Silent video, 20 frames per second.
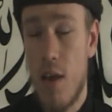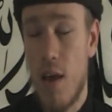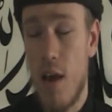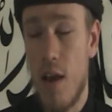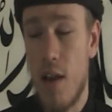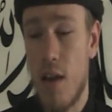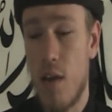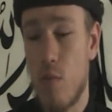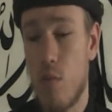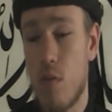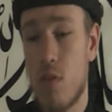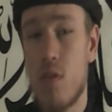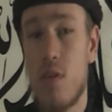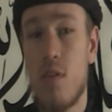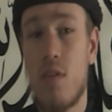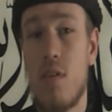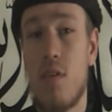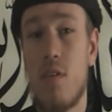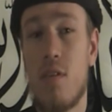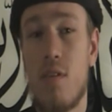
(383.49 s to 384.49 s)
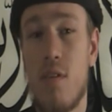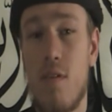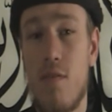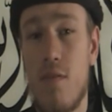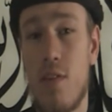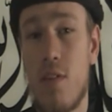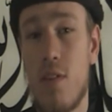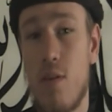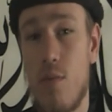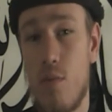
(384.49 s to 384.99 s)
and it wasn't
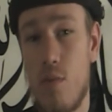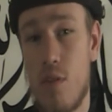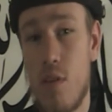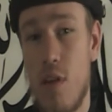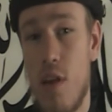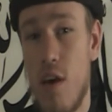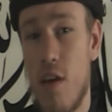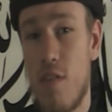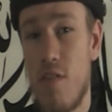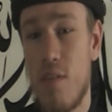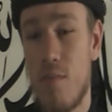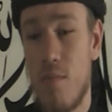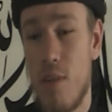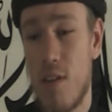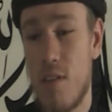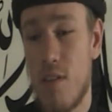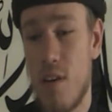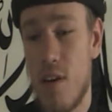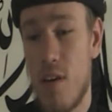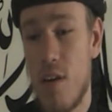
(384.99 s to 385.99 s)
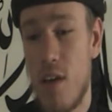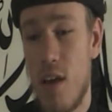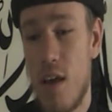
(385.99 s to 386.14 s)
something that was a laughing matter.